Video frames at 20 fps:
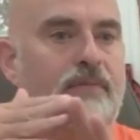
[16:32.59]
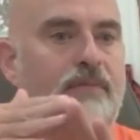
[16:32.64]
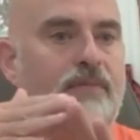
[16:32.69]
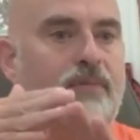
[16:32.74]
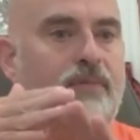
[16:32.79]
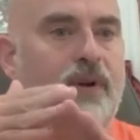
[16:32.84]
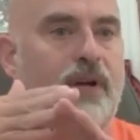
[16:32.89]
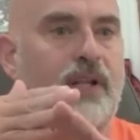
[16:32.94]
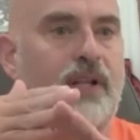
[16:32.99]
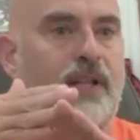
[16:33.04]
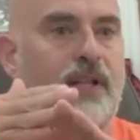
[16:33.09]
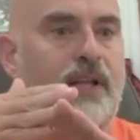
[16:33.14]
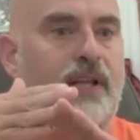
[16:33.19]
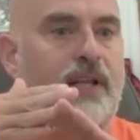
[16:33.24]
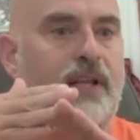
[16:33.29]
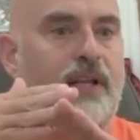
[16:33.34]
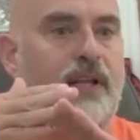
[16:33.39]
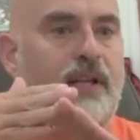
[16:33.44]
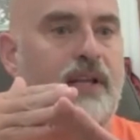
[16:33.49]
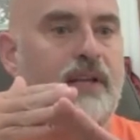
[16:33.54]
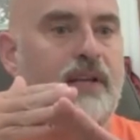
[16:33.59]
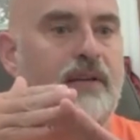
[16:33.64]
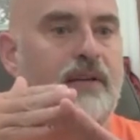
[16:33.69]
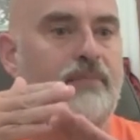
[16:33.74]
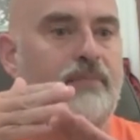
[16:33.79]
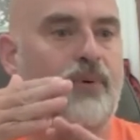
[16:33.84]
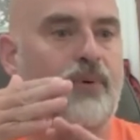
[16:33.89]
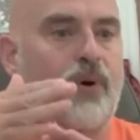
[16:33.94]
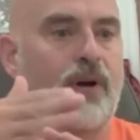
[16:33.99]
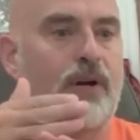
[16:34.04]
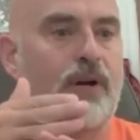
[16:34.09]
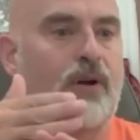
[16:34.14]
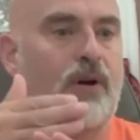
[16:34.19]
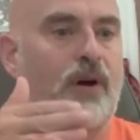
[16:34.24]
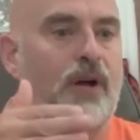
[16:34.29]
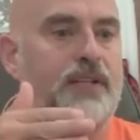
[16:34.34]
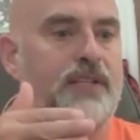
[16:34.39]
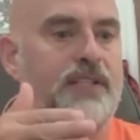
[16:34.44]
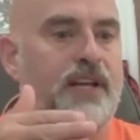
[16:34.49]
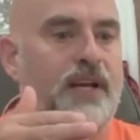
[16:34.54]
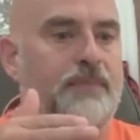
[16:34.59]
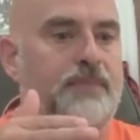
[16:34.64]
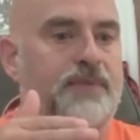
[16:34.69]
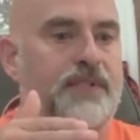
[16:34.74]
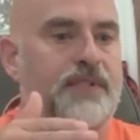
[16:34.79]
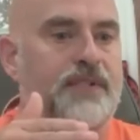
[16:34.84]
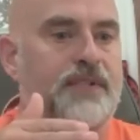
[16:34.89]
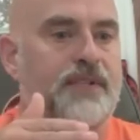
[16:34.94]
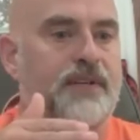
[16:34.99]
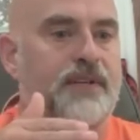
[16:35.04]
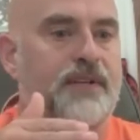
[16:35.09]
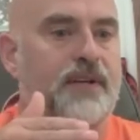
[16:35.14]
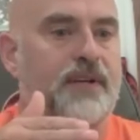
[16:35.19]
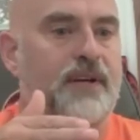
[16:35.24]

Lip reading: really important concepts